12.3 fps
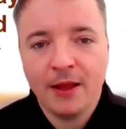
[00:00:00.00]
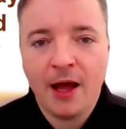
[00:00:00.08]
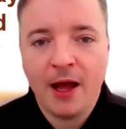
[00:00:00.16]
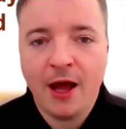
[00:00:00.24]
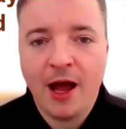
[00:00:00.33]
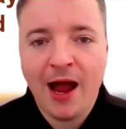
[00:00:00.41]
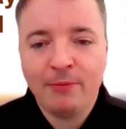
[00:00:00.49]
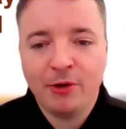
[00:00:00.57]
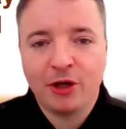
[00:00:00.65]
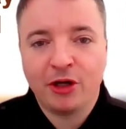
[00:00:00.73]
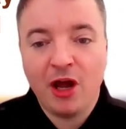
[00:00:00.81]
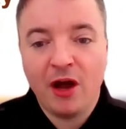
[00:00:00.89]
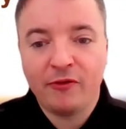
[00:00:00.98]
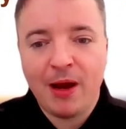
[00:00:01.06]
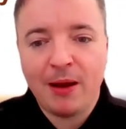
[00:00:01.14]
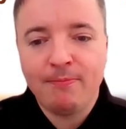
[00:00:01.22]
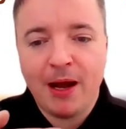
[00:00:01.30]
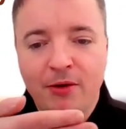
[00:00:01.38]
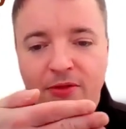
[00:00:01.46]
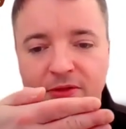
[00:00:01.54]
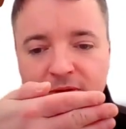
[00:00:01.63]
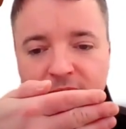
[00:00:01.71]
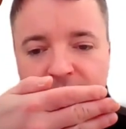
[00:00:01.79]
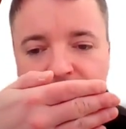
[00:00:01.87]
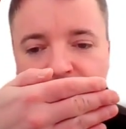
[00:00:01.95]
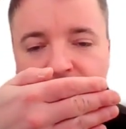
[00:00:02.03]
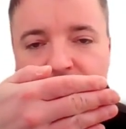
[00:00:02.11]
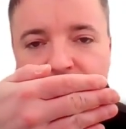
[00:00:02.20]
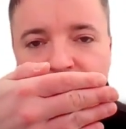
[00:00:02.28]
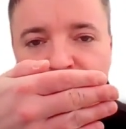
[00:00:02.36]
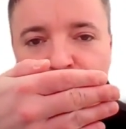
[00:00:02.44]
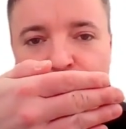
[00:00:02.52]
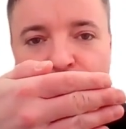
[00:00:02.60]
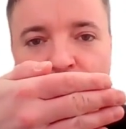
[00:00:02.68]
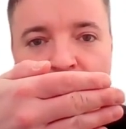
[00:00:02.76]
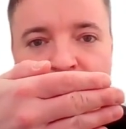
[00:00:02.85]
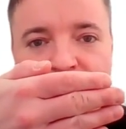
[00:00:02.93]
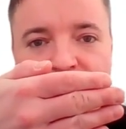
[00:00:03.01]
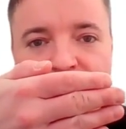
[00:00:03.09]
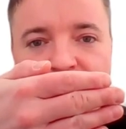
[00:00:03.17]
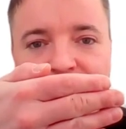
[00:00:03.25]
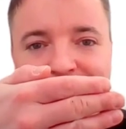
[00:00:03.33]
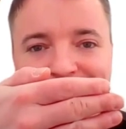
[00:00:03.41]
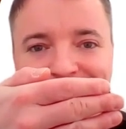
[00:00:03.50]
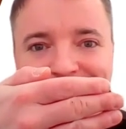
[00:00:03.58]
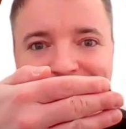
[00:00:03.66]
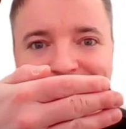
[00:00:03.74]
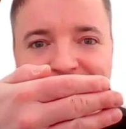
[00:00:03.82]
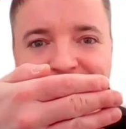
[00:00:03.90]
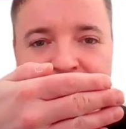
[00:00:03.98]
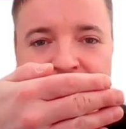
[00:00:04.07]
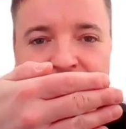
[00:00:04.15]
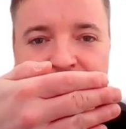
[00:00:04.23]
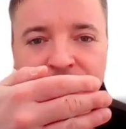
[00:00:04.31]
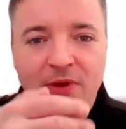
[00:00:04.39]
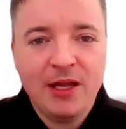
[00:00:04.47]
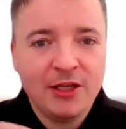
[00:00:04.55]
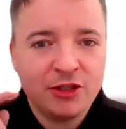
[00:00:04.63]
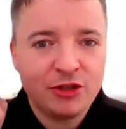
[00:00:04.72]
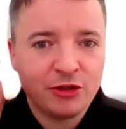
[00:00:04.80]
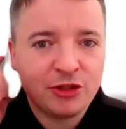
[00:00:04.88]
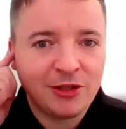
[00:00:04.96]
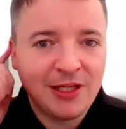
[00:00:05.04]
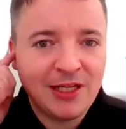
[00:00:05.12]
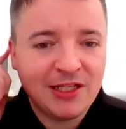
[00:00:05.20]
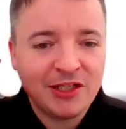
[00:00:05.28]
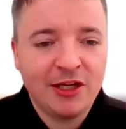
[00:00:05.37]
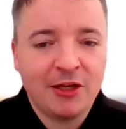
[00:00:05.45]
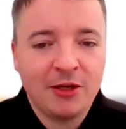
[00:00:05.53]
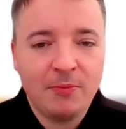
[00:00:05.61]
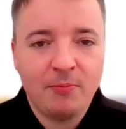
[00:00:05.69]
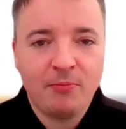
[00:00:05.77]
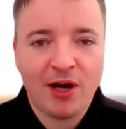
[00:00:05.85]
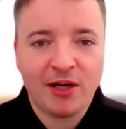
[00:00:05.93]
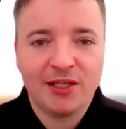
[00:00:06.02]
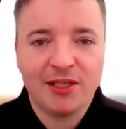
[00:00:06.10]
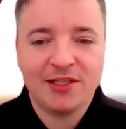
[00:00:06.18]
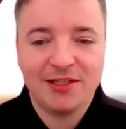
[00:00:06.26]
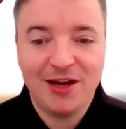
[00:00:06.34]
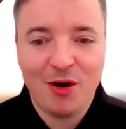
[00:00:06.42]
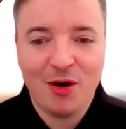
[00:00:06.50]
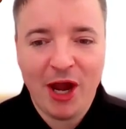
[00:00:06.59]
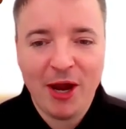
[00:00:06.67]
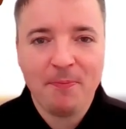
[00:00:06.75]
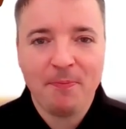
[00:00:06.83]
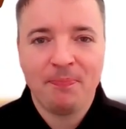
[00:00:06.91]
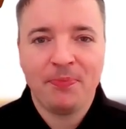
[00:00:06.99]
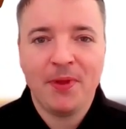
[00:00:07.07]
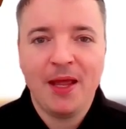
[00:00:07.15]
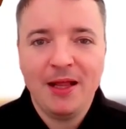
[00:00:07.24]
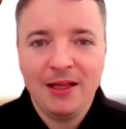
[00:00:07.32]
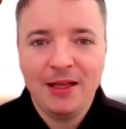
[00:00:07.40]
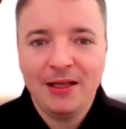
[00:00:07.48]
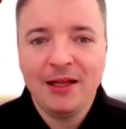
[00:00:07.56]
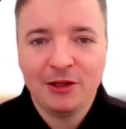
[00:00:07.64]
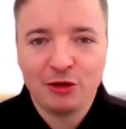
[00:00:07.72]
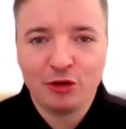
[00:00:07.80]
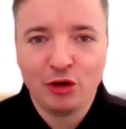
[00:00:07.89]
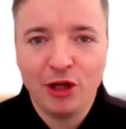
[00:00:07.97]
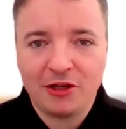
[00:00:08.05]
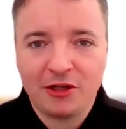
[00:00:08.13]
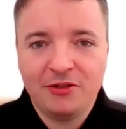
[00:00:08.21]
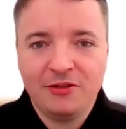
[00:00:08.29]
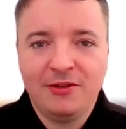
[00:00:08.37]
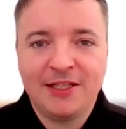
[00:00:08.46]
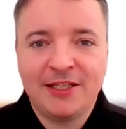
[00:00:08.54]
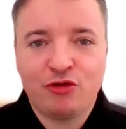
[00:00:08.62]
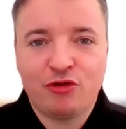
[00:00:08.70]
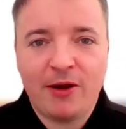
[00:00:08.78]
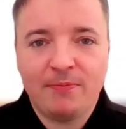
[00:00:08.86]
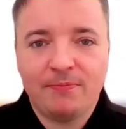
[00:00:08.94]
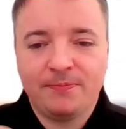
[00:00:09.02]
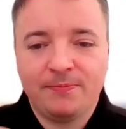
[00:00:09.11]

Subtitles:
I'm going to cover my mouth so you can't see. So it's a listening practice, okay? Good luck. Let's try.